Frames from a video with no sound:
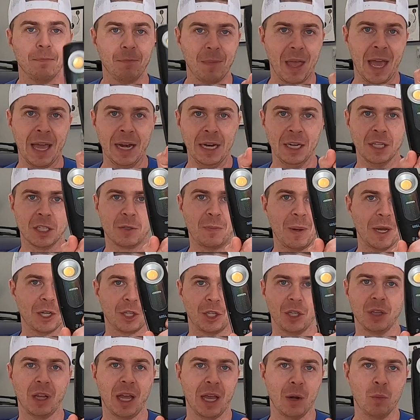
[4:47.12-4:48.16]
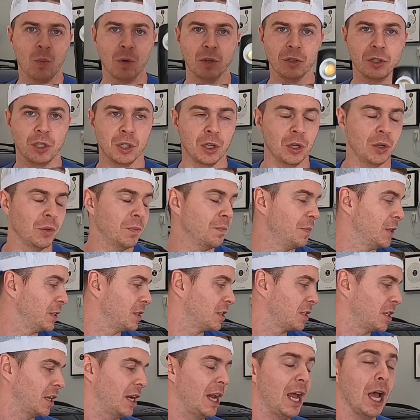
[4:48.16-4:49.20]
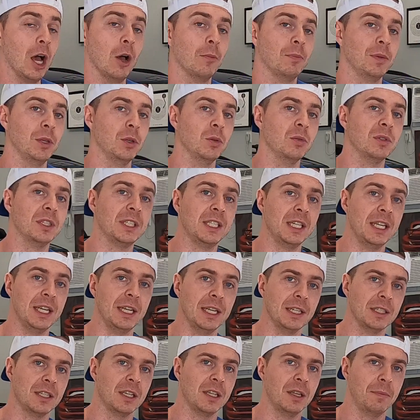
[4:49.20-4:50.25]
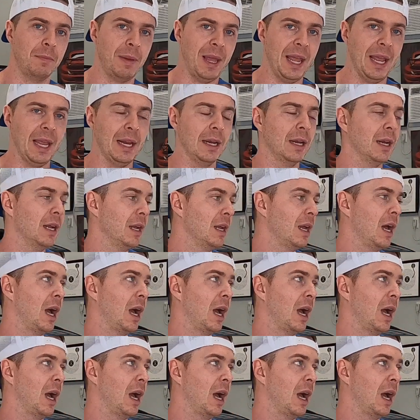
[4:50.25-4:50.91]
Any inspection light will do. This is gonna help you see into the paint